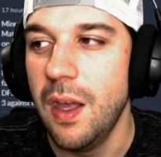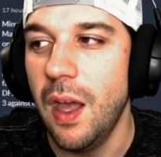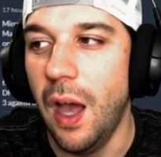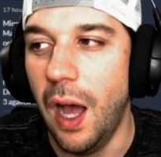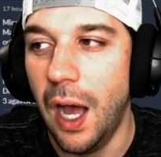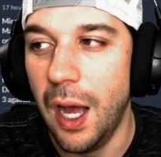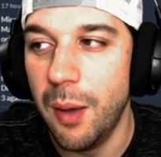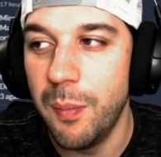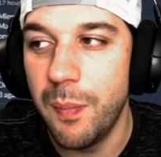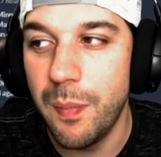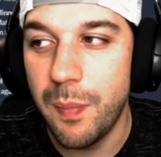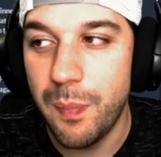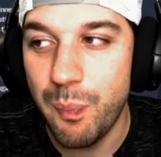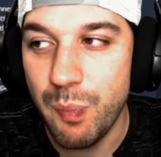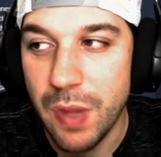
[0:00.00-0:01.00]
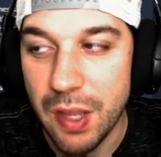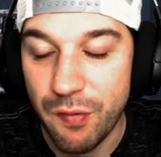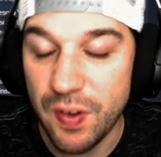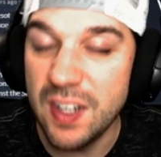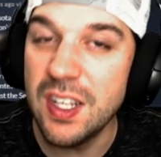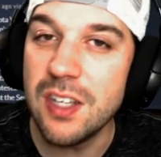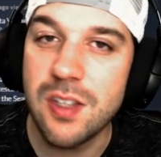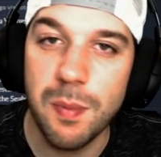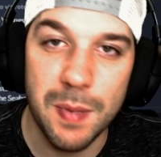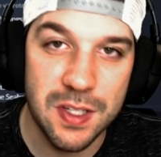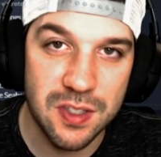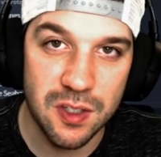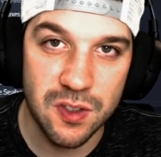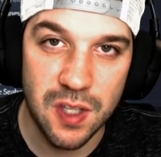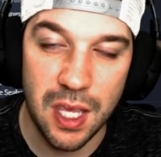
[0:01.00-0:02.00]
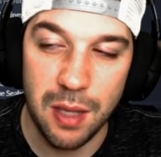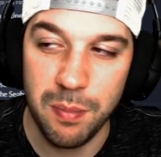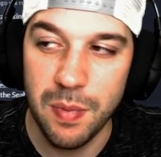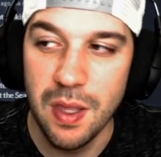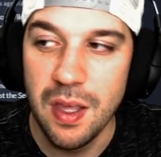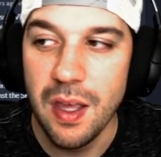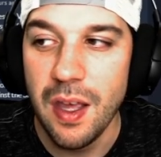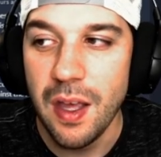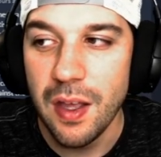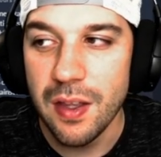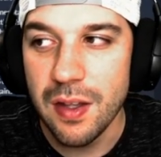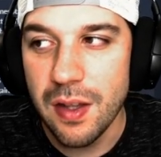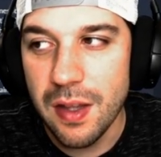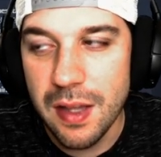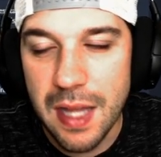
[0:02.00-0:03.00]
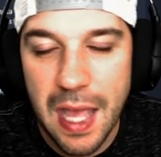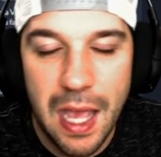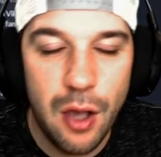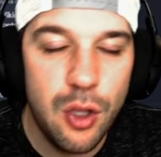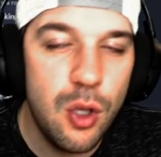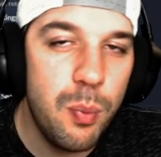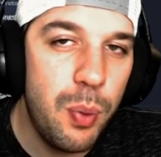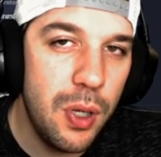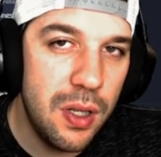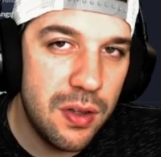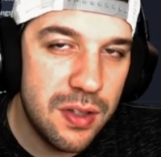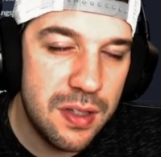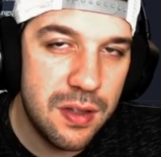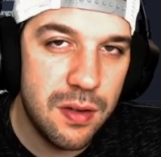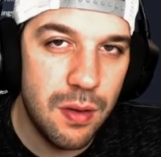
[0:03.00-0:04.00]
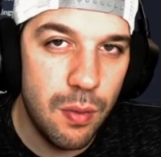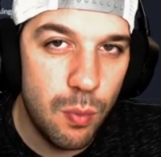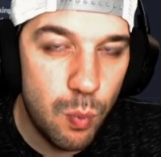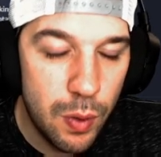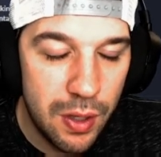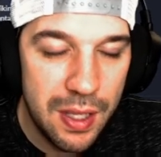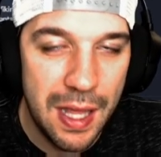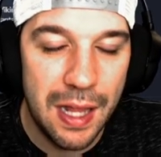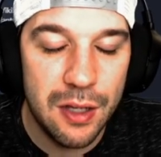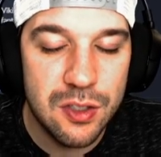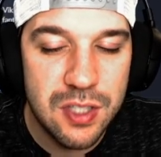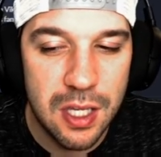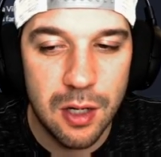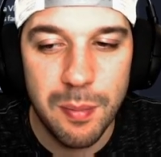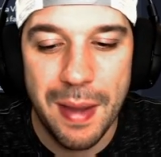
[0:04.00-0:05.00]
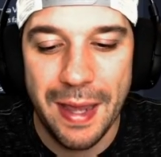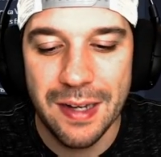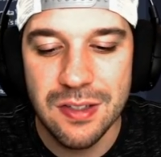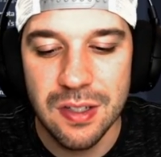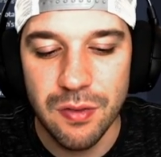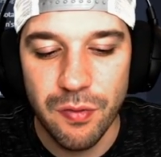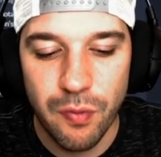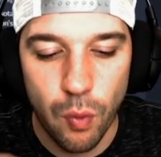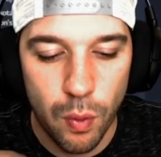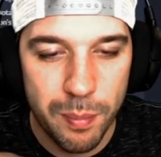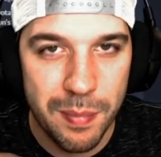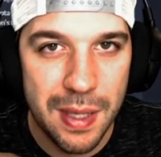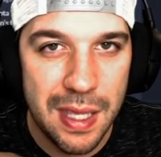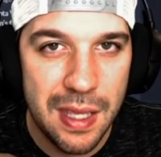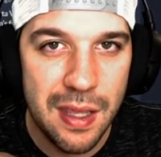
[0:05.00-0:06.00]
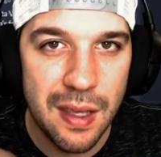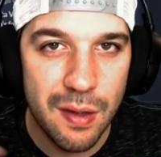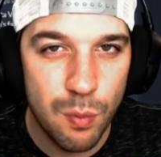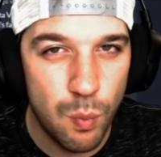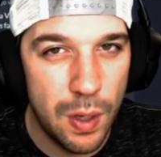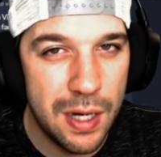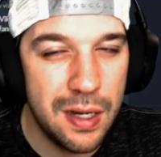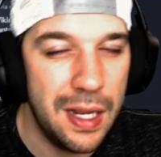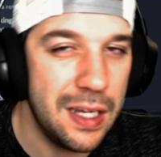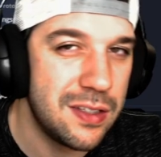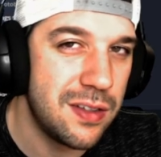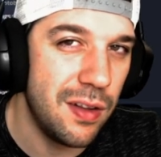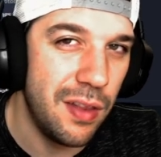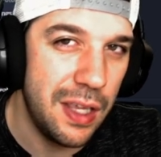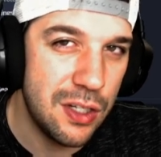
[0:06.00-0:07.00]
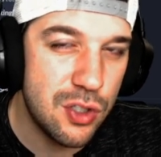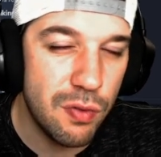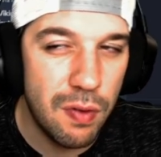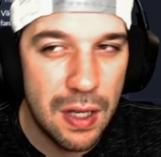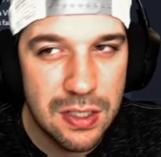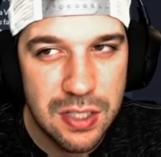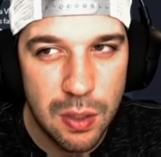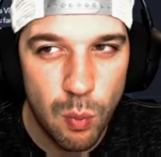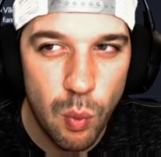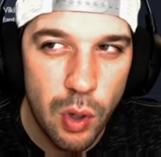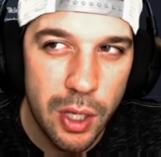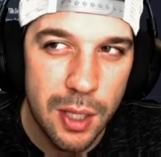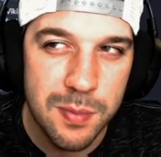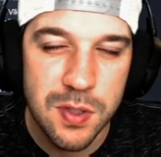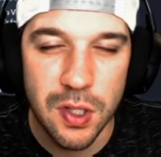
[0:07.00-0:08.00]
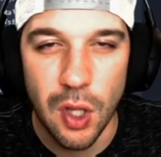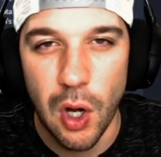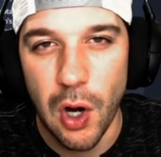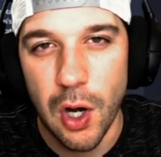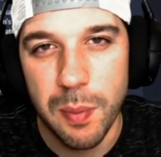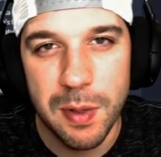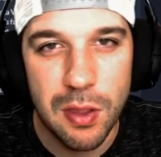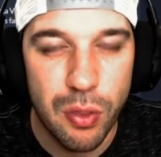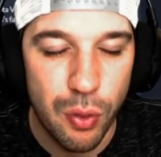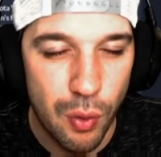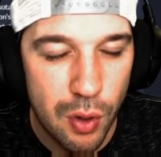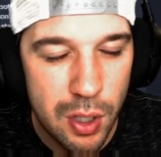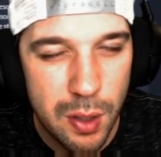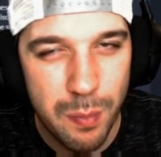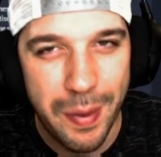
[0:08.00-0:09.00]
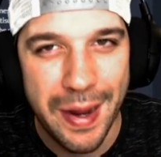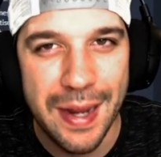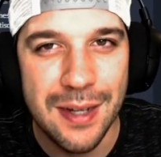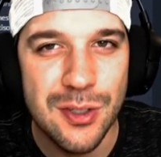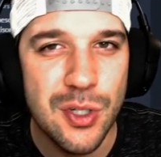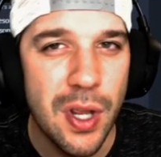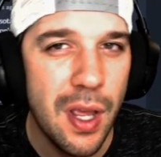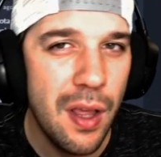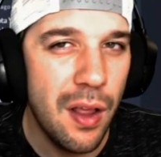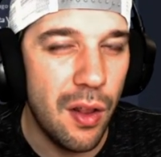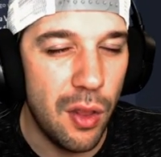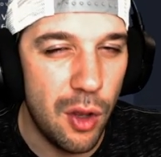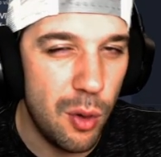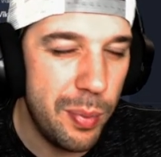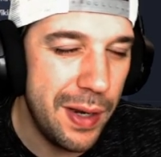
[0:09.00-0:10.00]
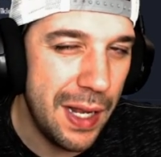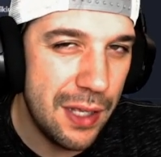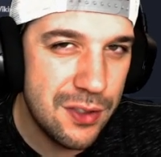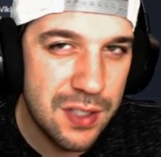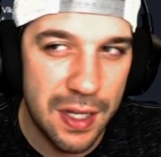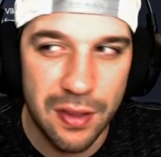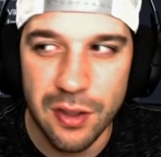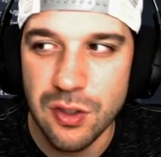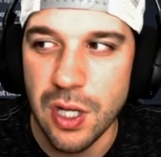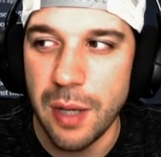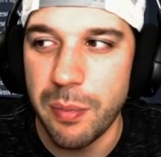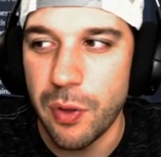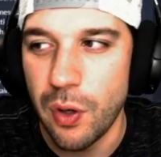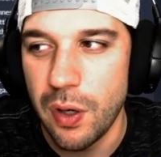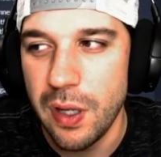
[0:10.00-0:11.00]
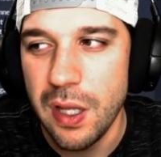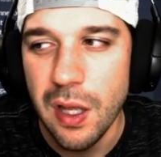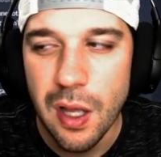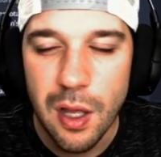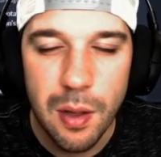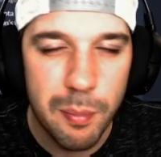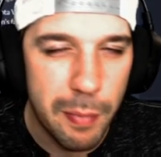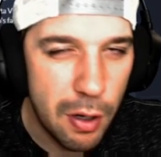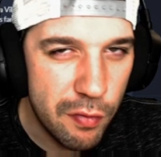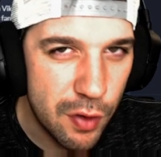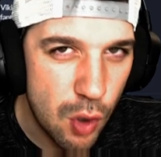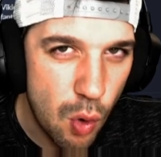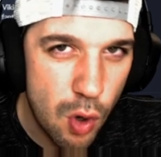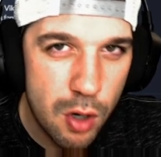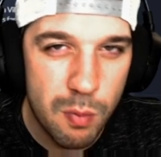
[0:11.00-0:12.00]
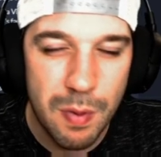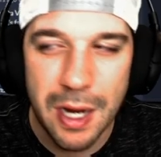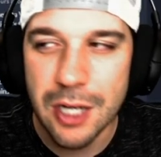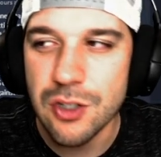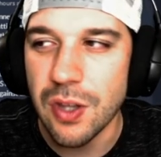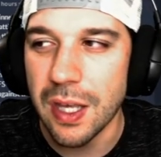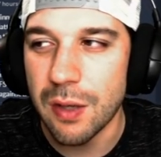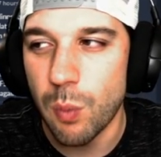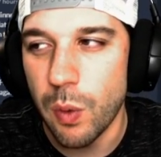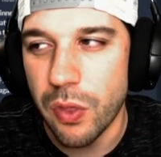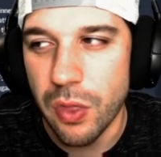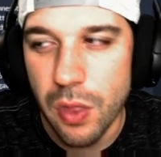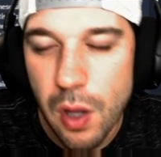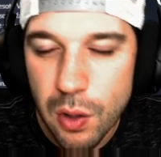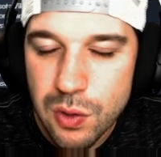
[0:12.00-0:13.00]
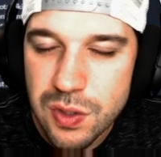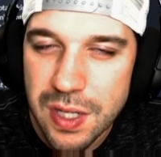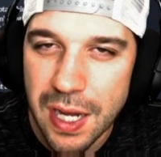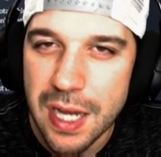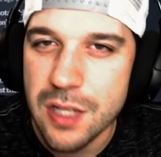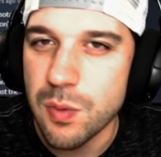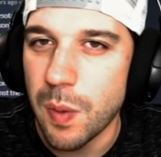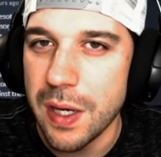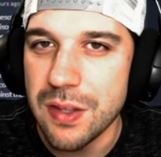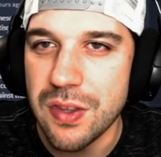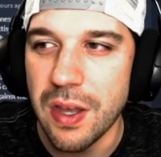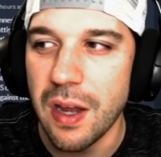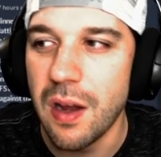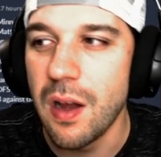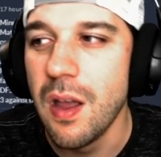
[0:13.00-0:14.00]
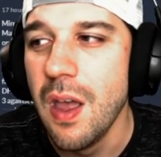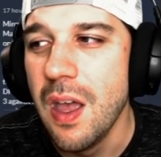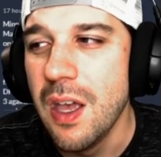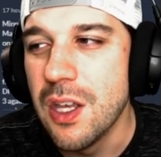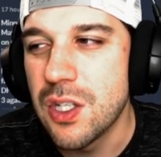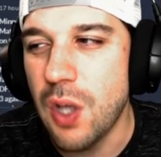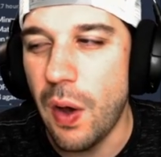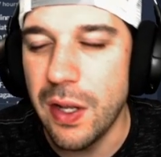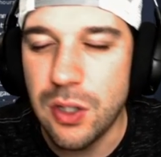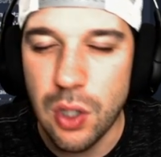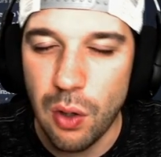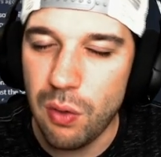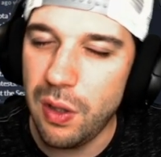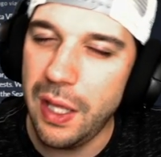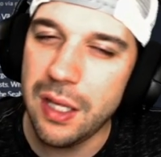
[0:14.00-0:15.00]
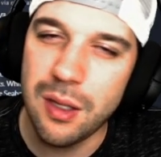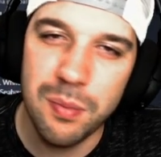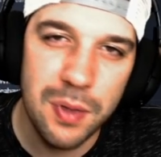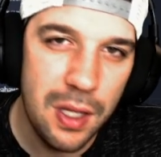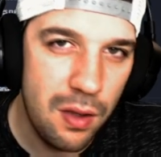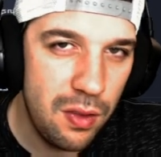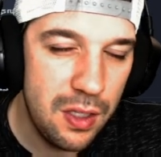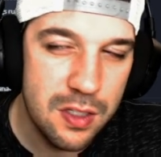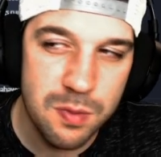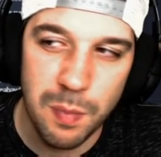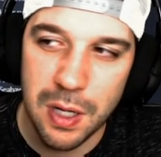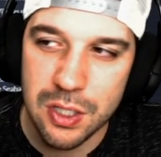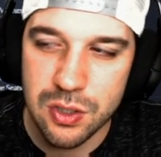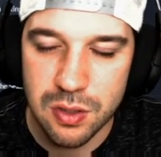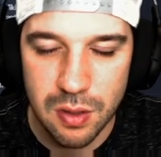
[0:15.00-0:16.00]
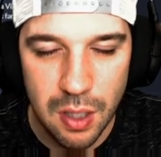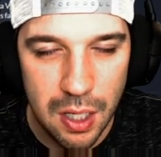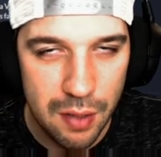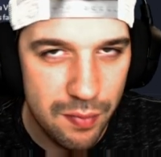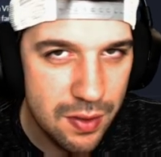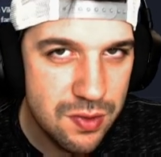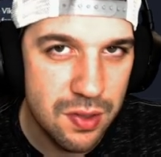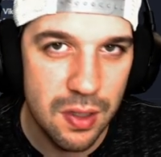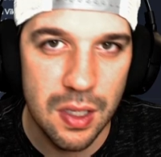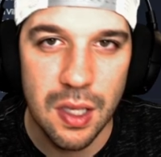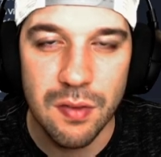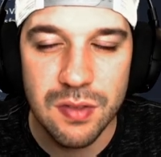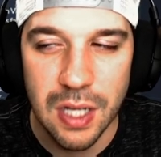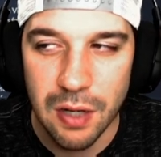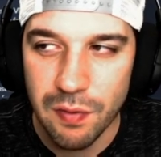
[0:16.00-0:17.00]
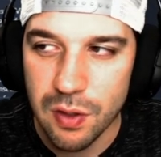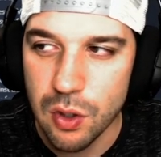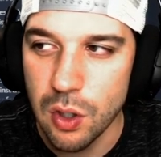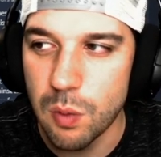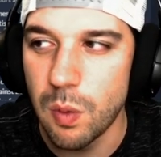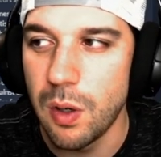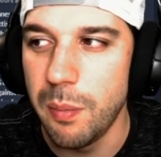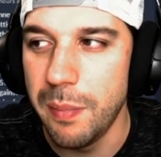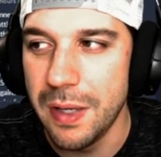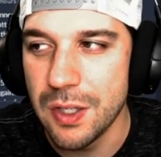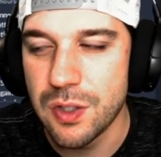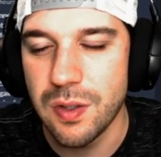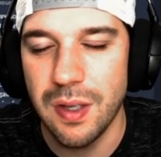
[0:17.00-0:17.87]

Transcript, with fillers: Um, if he doesn't miss this game, now you put really Alexander Mattison for me right next to like Javonte Williams in the RB 30 range, a little bit outside the top 30, Melvin Gordon range, like with those guys right there. So I don't like him nearly as much, obviously, if Dalvin Cook were to miss.